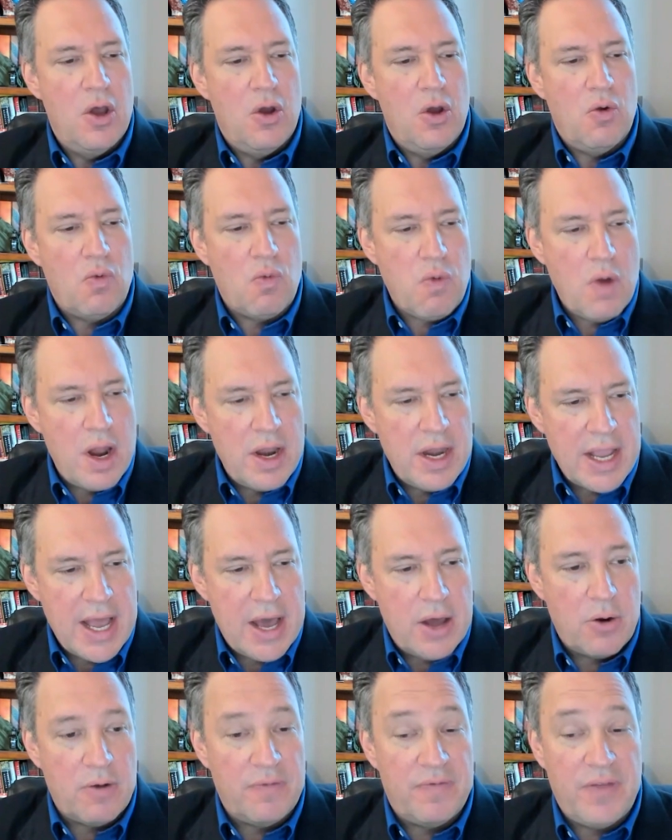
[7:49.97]
running
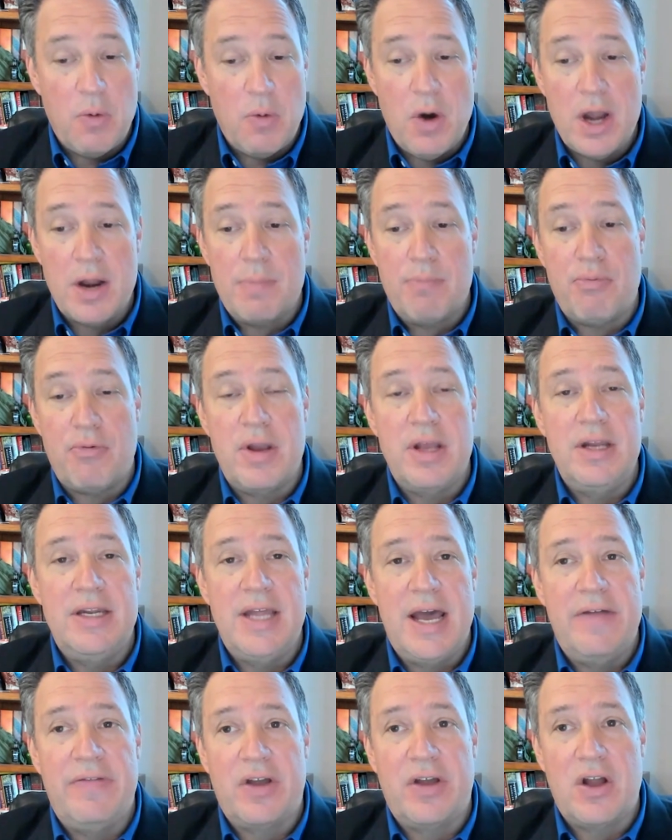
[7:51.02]
out, or if they want to bring
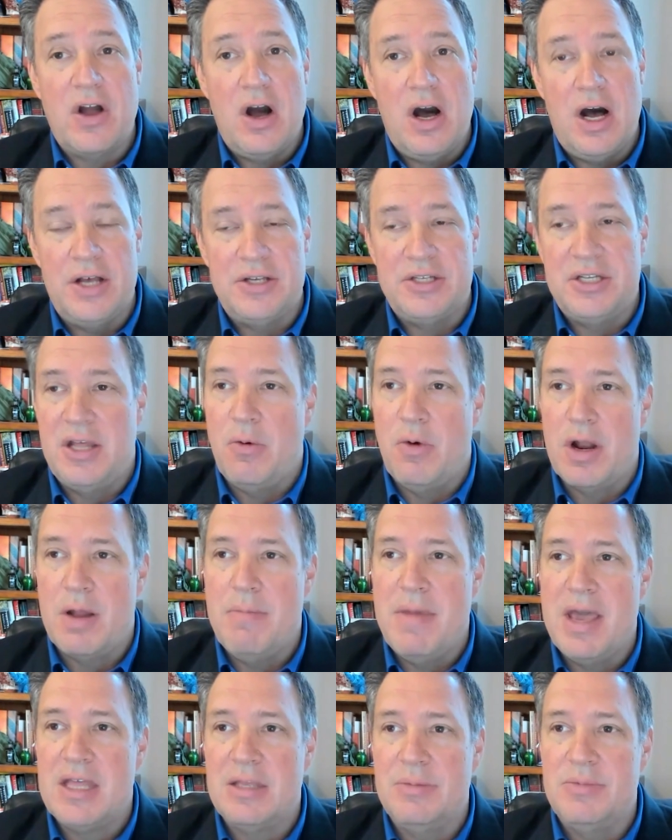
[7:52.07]
down the cost, they want to
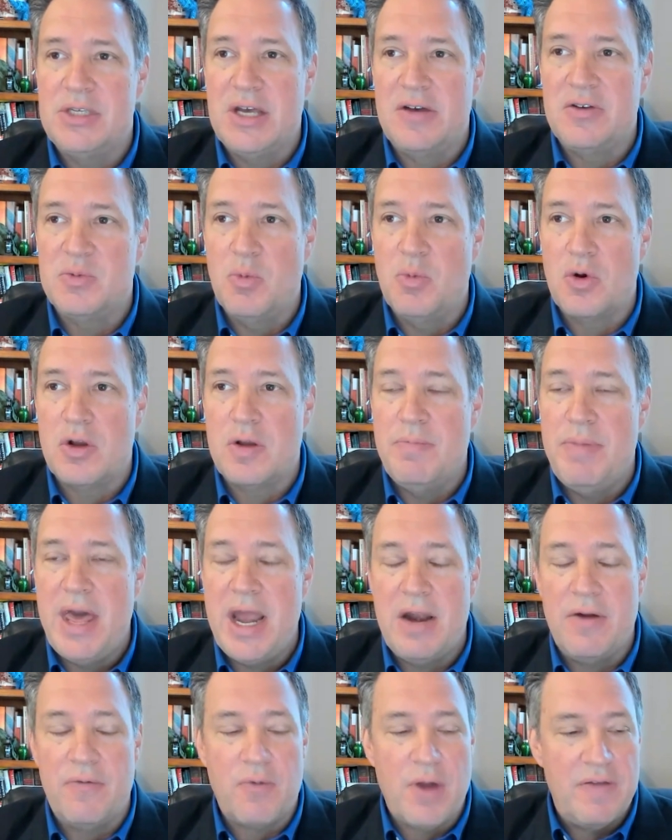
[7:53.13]
make themselves more
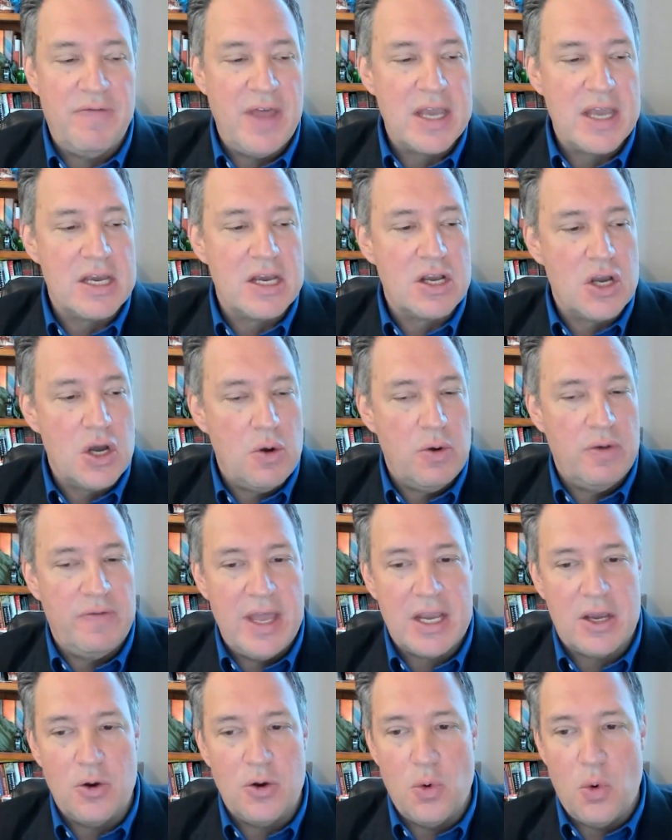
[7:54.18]
competitive, right? They can go and
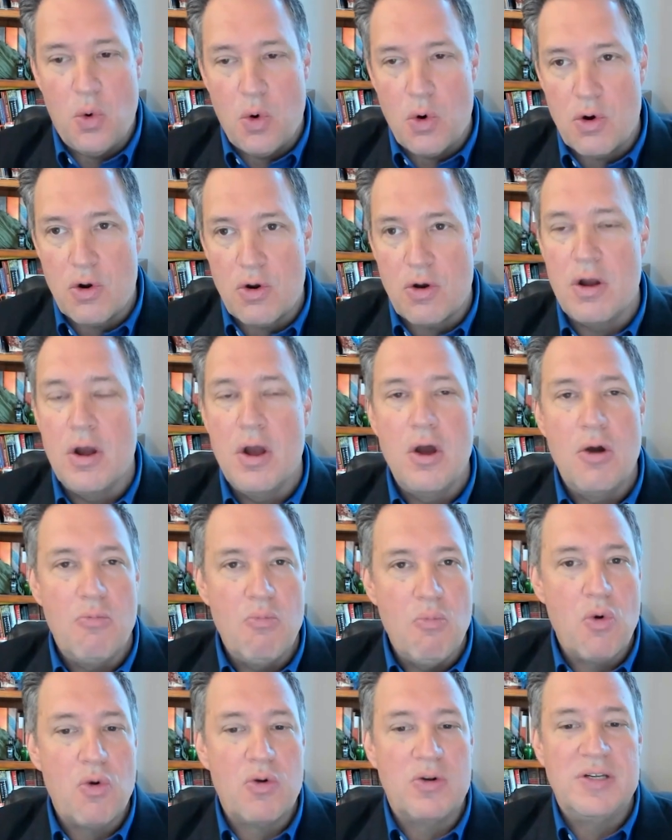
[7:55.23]
they can order
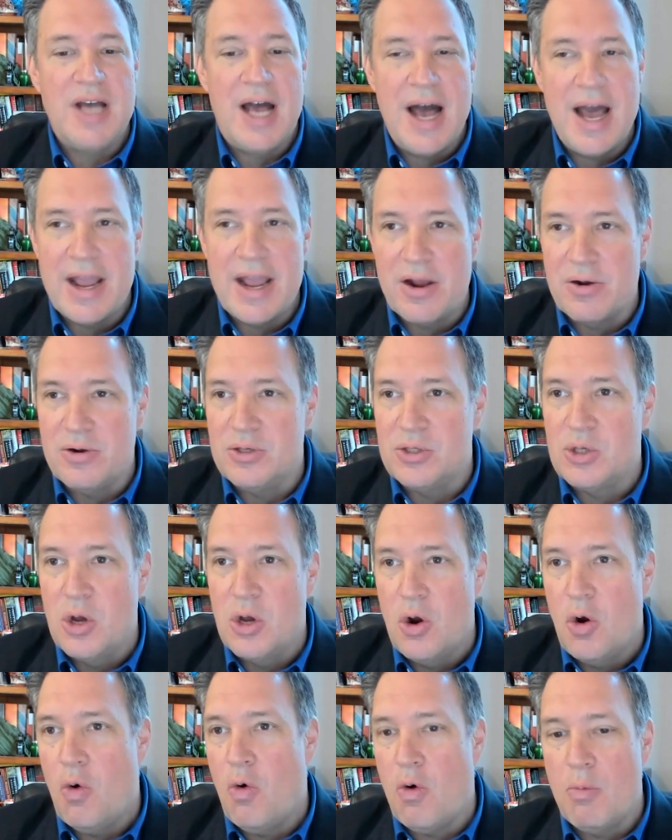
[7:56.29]
more tires
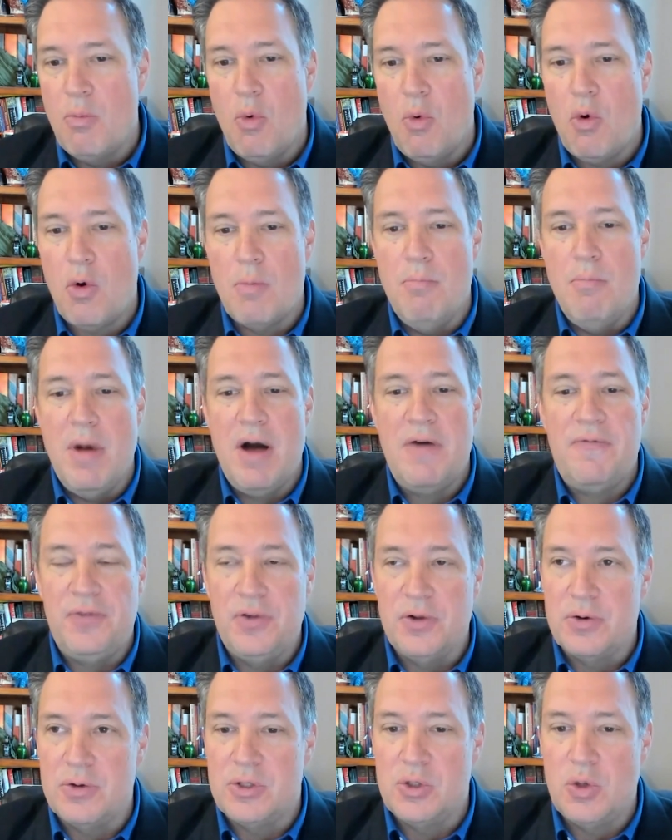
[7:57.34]
or more
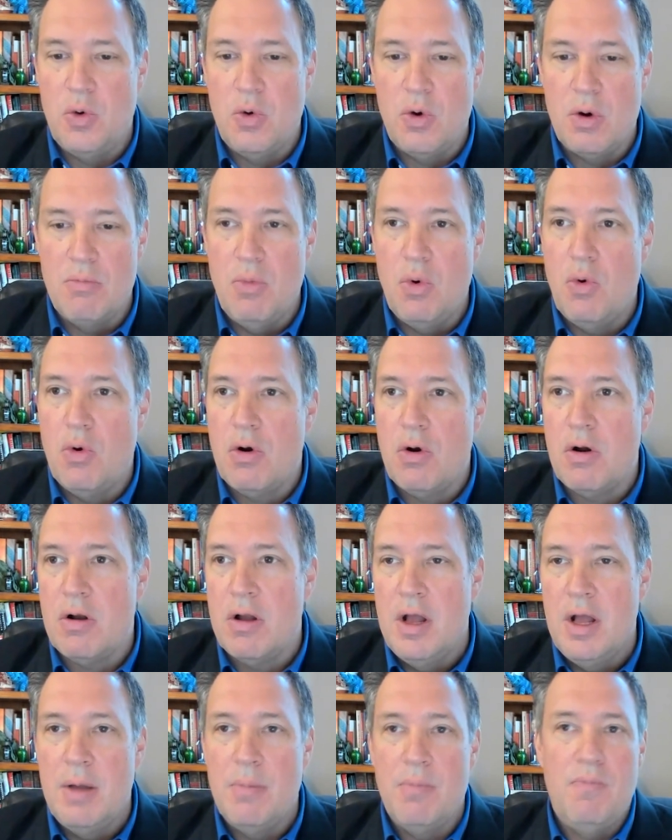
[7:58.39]
mufflers or more
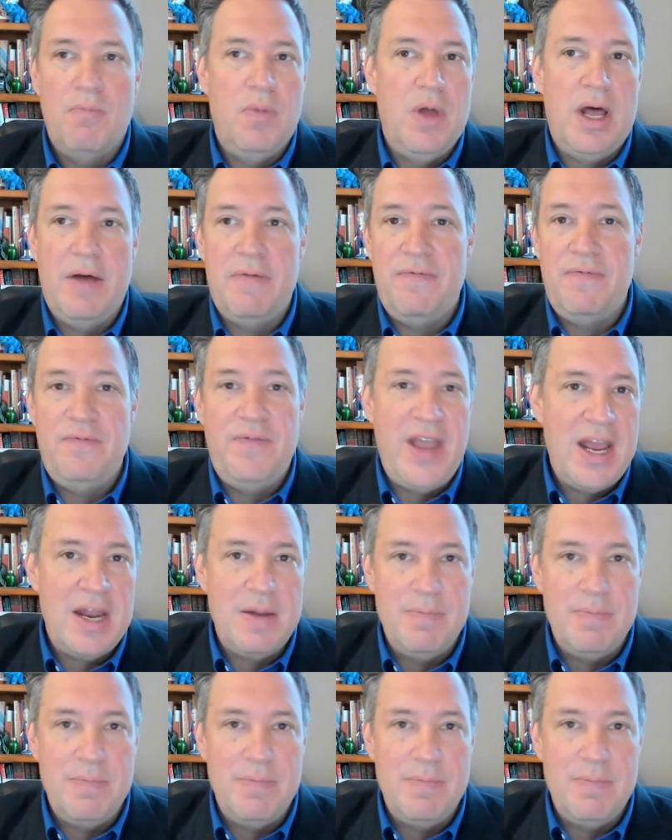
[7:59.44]
fan